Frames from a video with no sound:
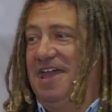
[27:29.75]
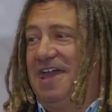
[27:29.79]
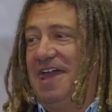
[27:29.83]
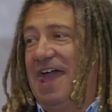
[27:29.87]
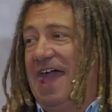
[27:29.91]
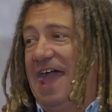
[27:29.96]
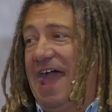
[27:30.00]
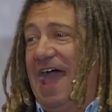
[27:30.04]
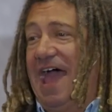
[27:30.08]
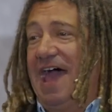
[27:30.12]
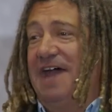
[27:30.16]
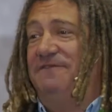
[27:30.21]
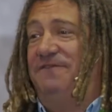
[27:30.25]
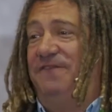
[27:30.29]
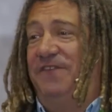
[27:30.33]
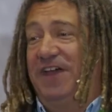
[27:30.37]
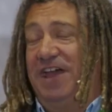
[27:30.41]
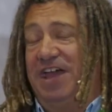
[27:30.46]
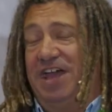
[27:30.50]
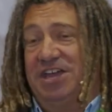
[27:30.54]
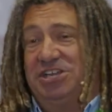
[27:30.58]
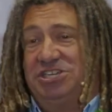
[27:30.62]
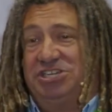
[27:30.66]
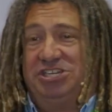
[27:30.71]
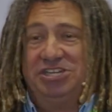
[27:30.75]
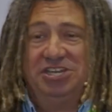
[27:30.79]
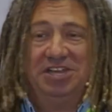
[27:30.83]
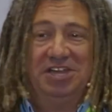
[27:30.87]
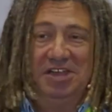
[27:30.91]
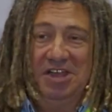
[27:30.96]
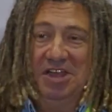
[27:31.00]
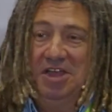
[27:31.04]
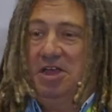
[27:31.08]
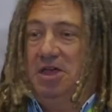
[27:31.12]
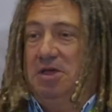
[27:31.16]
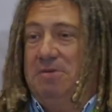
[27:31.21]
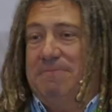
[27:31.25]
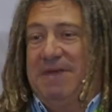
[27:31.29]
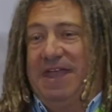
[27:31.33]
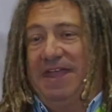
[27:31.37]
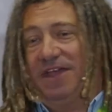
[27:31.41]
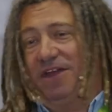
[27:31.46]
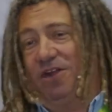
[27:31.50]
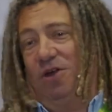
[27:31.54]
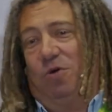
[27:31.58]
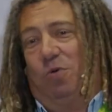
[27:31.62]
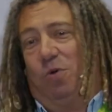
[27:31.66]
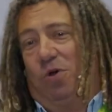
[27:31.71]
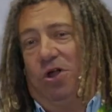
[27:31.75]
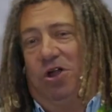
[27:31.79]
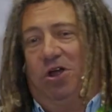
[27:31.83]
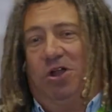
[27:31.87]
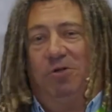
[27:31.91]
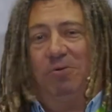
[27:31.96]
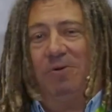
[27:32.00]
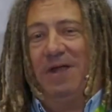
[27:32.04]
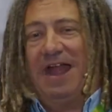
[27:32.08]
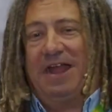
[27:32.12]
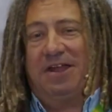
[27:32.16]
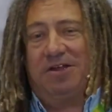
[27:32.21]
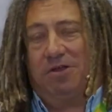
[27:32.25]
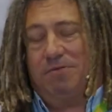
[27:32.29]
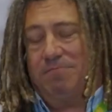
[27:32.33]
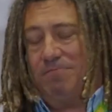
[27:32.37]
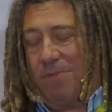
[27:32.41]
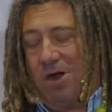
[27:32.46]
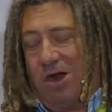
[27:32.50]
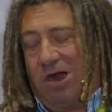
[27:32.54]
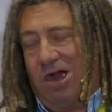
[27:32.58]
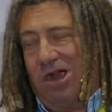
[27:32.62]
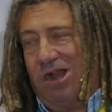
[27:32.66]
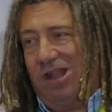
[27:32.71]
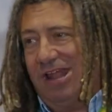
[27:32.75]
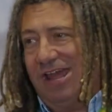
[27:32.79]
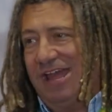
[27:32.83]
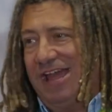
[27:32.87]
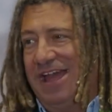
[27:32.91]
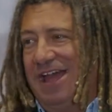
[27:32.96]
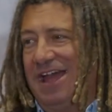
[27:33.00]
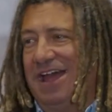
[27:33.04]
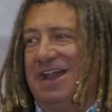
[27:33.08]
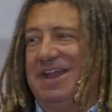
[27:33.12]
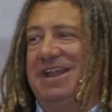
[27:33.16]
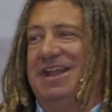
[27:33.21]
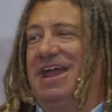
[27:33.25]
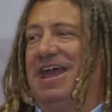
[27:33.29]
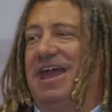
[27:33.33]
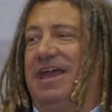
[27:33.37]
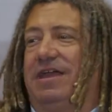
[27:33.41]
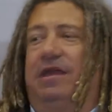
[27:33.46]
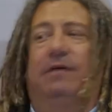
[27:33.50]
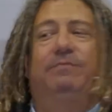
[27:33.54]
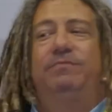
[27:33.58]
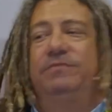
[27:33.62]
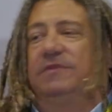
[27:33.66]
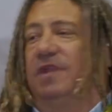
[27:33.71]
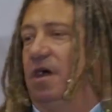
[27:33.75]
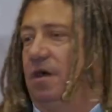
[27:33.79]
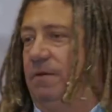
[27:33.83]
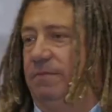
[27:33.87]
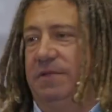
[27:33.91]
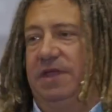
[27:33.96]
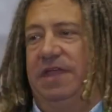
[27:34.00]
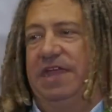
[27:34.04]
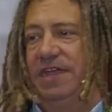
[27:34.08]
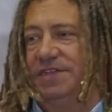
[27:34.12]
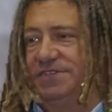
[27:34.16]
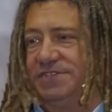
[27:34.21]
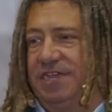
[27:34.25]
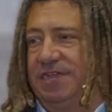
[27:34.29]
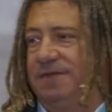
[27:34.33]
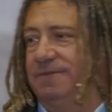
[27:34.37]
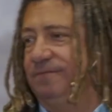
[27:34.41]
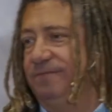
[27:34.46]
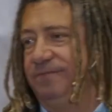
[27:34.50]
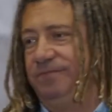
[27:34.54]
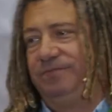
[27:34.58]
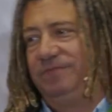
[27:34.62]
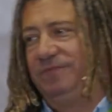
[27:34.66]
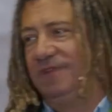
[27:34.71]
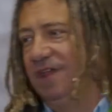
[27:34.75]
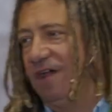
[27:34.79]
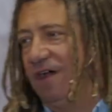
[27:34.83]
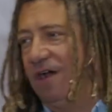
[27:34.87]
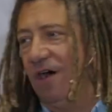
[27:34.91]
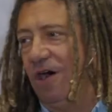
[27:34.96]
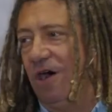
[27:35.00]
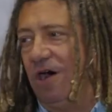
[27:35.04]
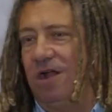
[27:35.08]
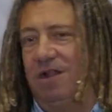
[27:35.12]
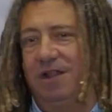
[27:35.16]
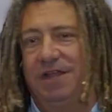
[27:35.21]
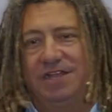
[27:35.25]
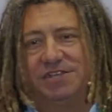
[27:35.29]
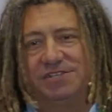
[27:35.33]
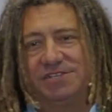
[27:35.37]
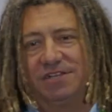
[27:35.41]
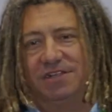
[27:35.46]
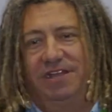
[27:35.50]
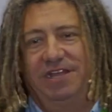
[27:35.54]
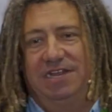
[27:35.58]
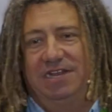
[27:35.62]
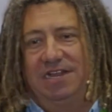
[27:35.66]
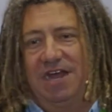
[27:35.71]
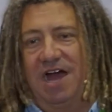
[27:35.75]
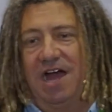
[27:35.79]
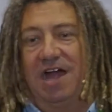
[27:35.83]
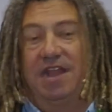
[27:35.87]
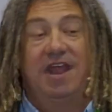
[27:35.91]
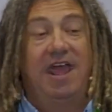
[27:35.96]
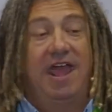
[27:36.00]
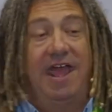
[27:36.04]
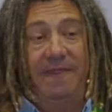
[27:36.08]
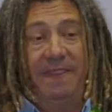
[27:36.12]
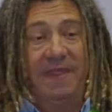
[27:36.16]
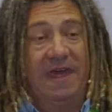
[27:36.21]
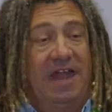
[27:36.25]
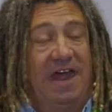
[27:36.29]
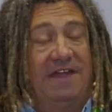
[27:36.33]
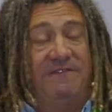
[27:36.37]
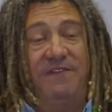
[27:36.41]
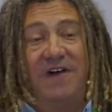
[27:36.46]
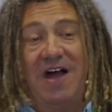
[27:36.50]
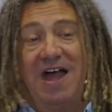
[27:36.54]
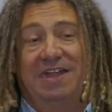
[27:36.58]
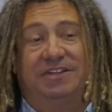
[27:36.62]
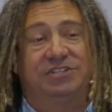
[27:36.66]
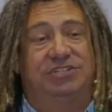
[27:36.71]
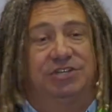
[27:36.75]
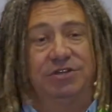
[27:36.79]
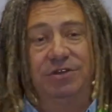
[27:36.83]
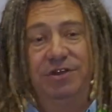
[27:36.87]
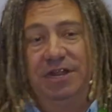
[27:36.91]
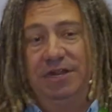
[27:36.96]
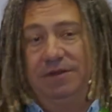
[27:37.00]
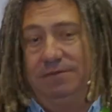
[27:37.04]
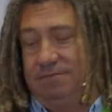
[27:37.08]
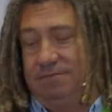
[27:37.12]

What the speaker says: Add fish, make it a world record marlin. Hey, no, easy. All easily done. And then I fine tune it.